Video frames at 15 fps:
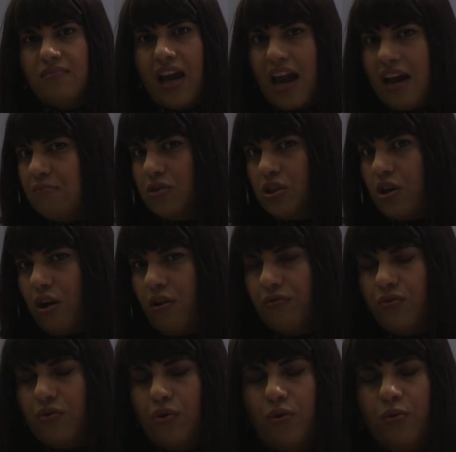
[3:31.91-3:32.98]
aim to go
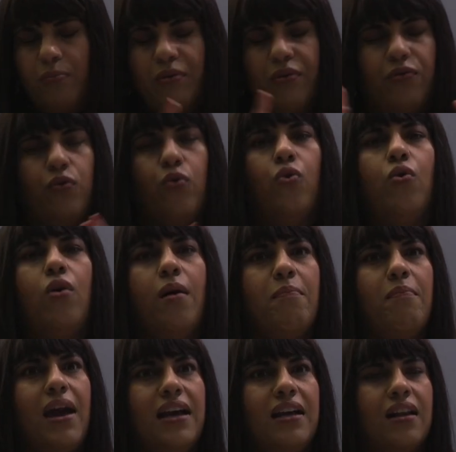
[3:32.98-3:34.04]
for before a
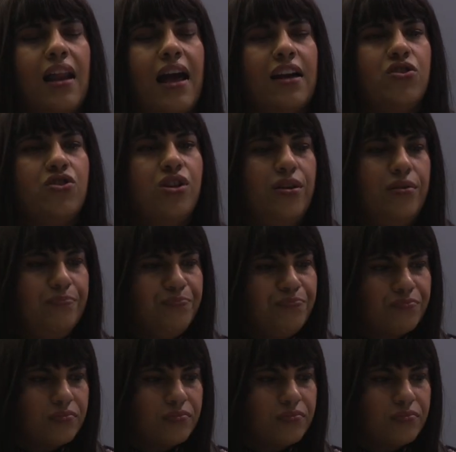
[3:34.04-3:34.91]
main collection.